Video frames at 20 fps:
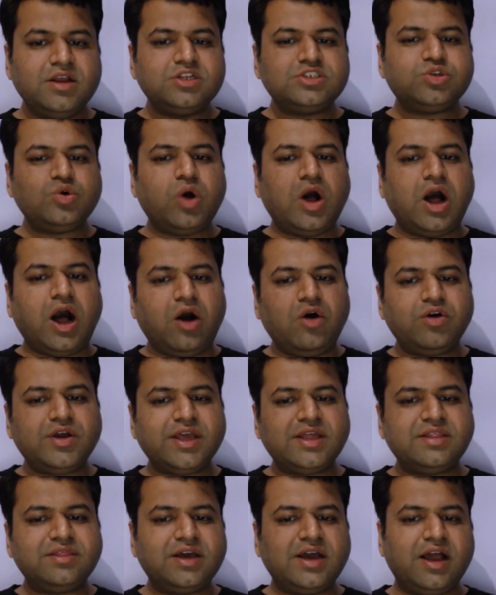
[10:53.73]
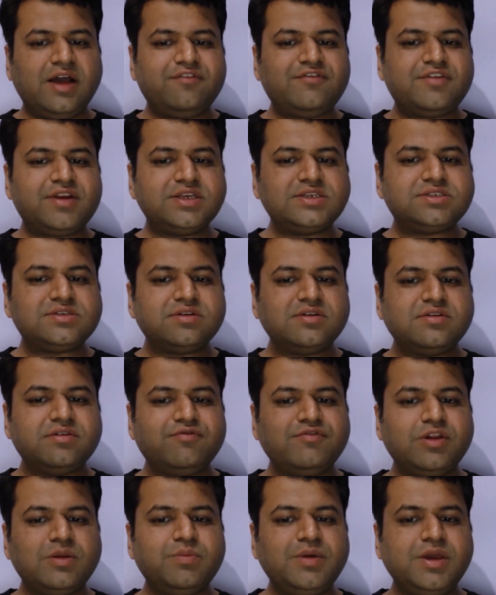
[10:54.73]
So how can the average
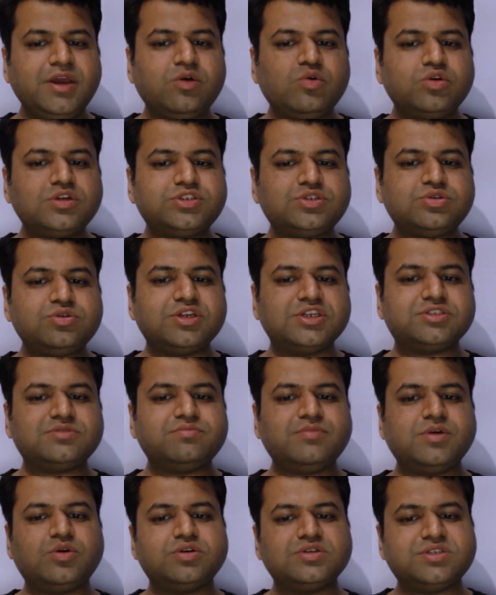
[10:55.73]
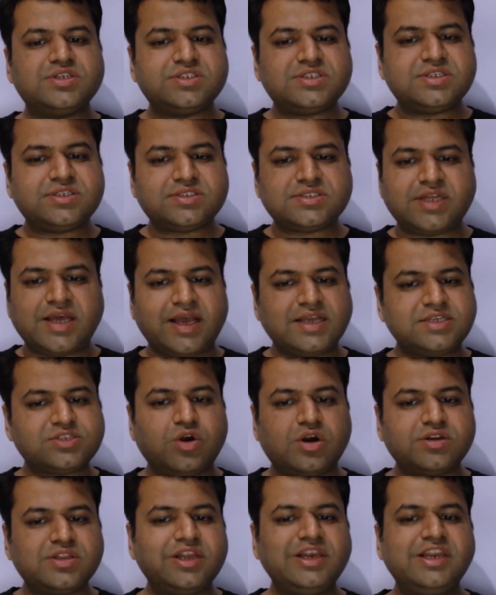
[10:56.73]
will be equals to this? Because this has
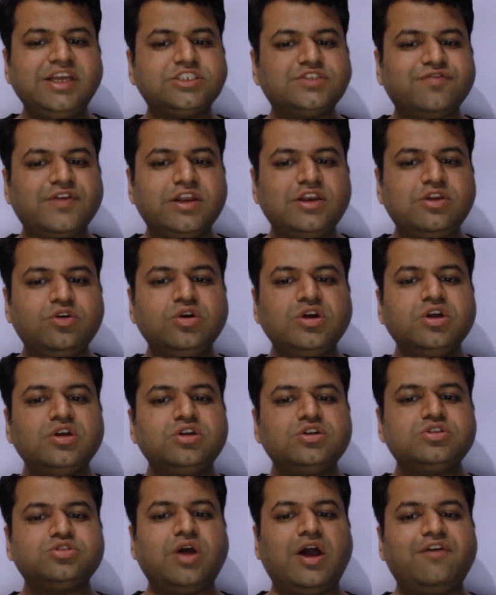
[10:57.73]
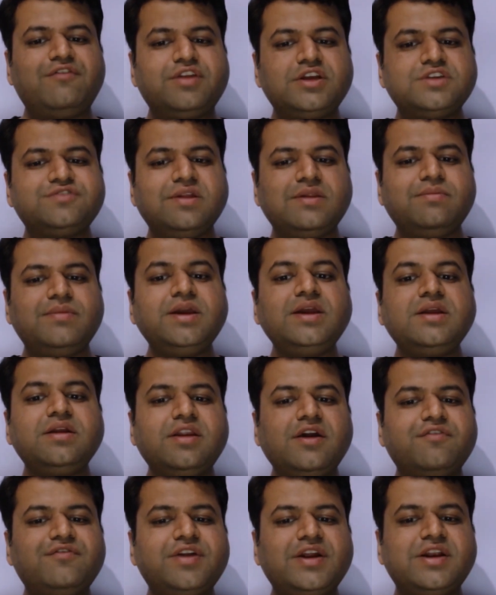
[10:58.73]
got the least value, so average will be
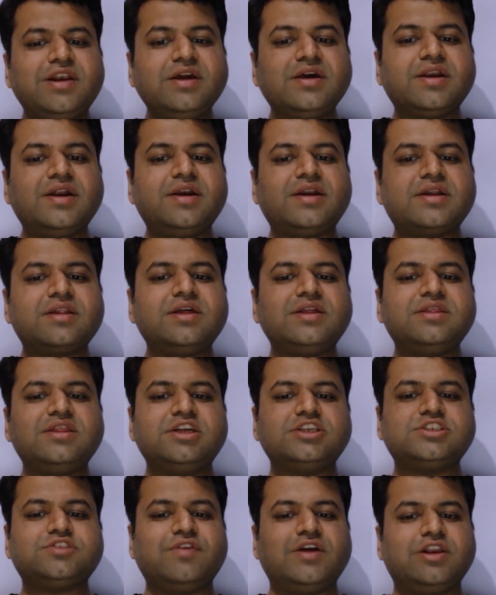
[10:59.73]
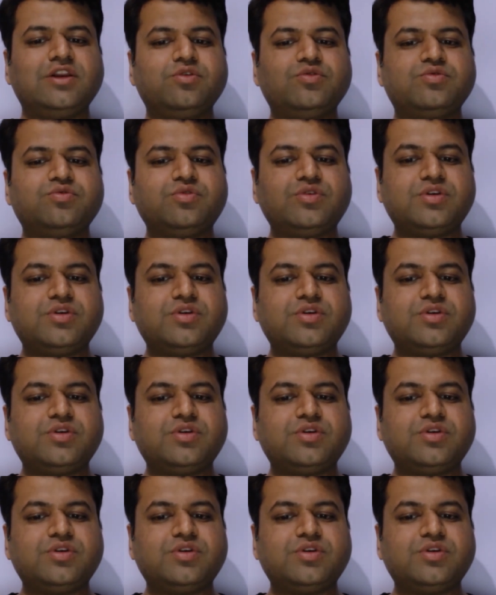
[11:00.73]
definitely greater than this value,